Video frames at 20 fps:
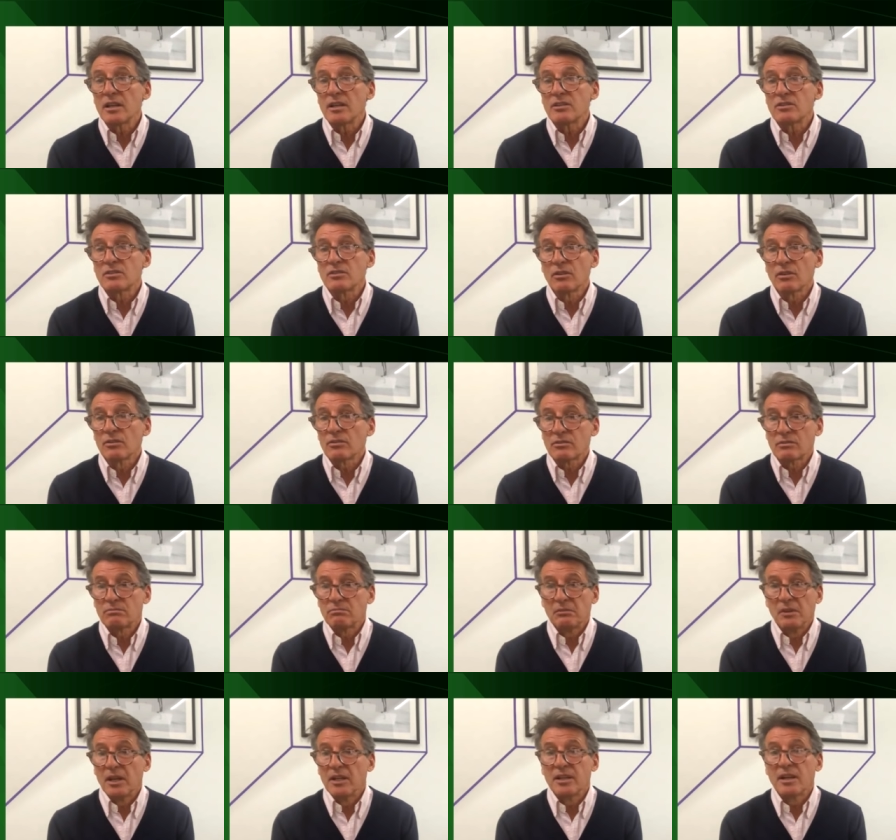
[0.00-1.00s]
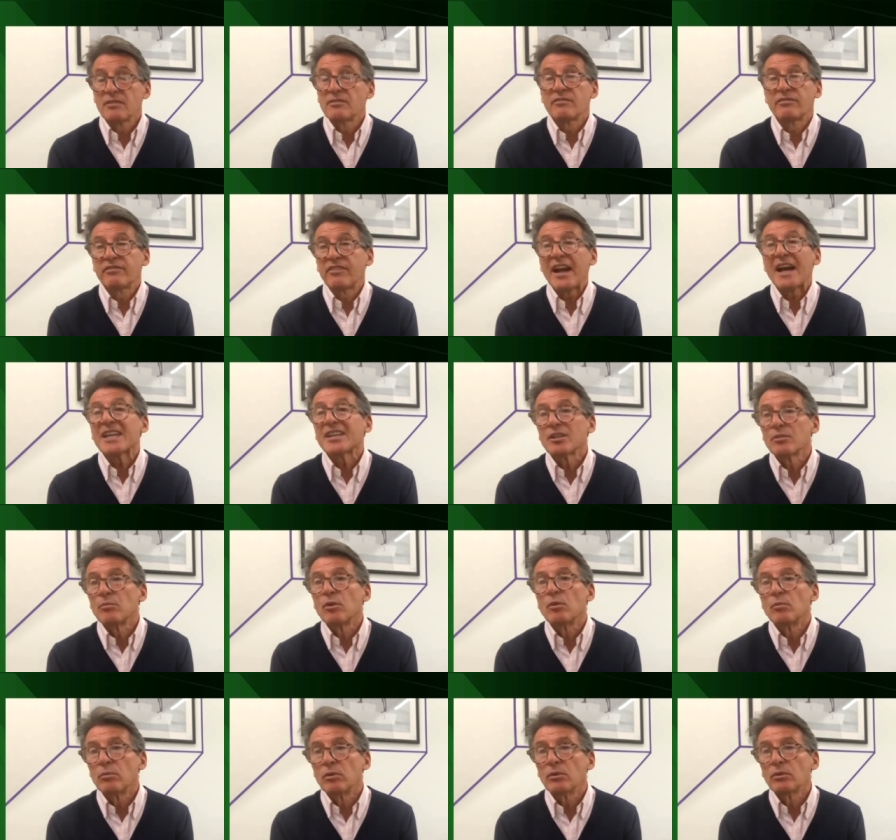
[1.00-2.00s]
it's not an
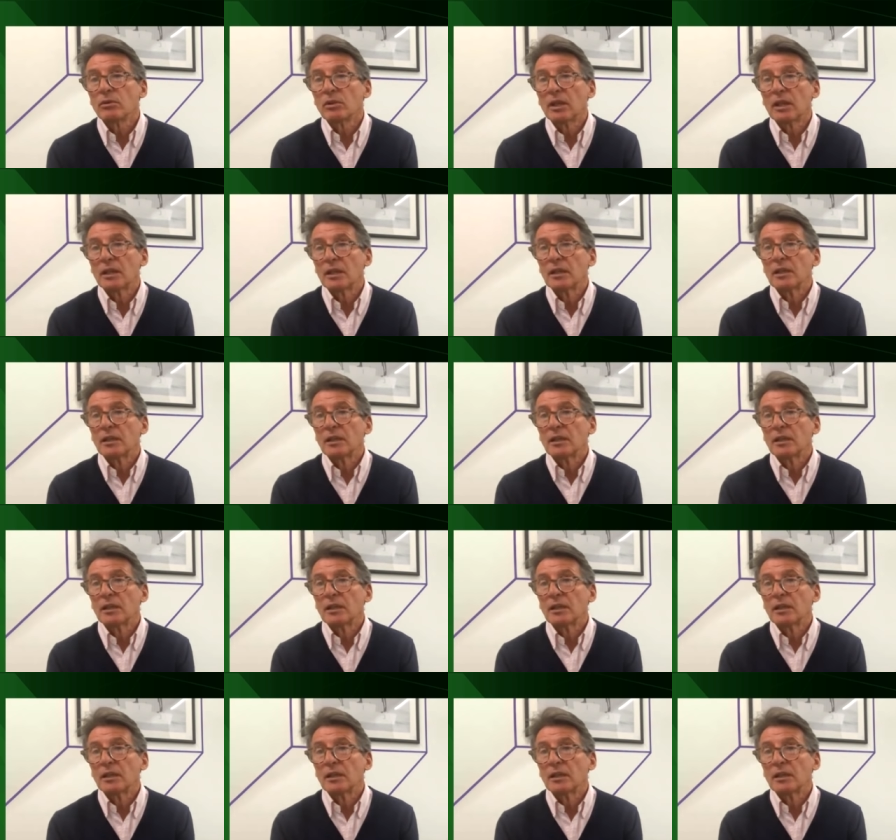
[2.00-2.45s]
unfathomable